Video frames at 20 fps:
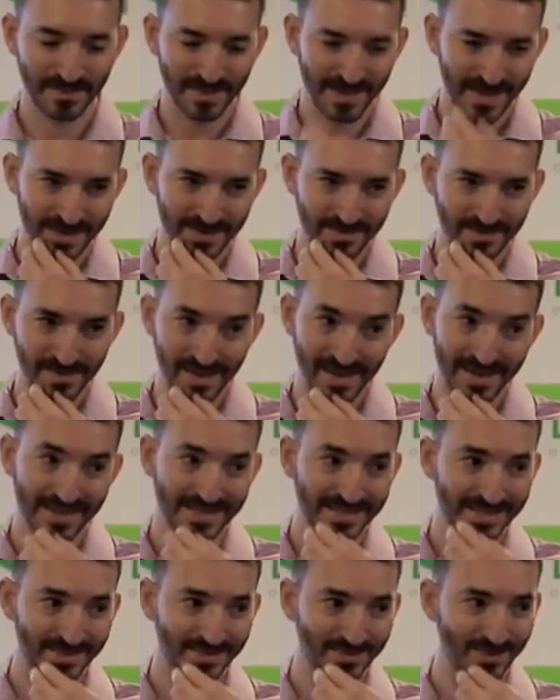And I
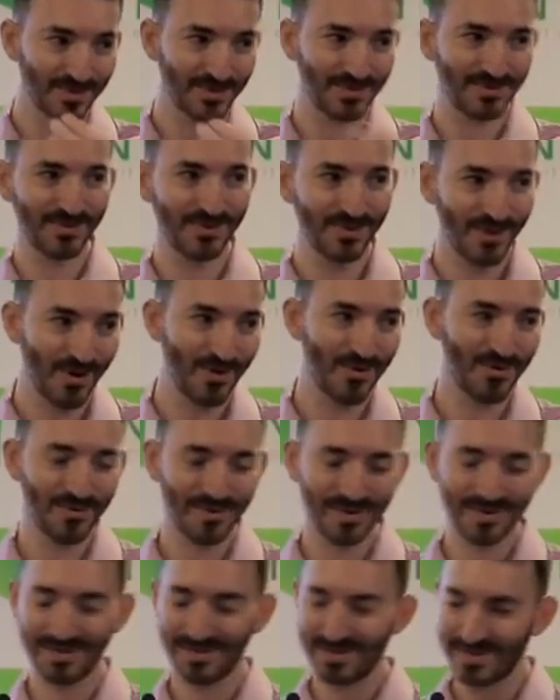guess most of you
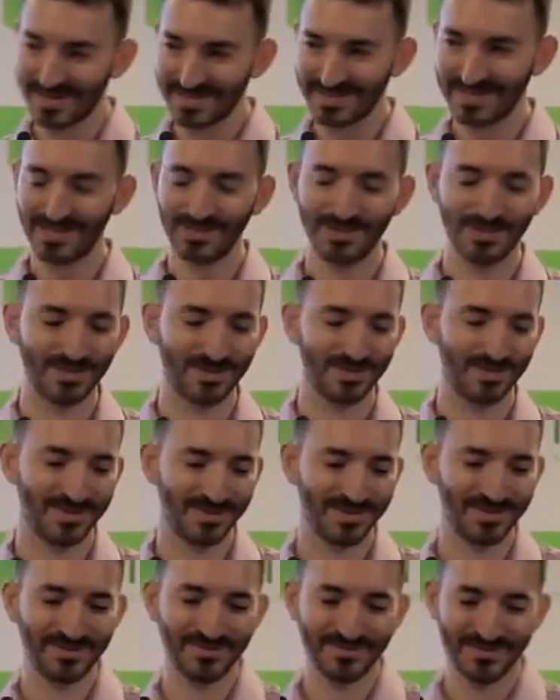know the extension, so it's
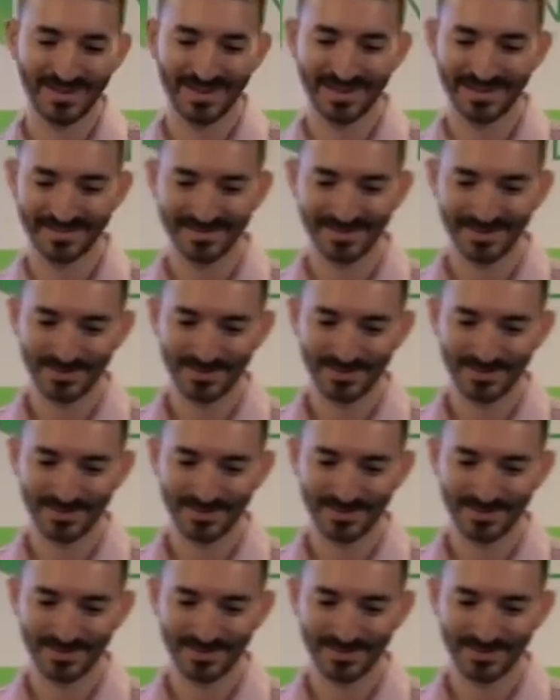sort of like,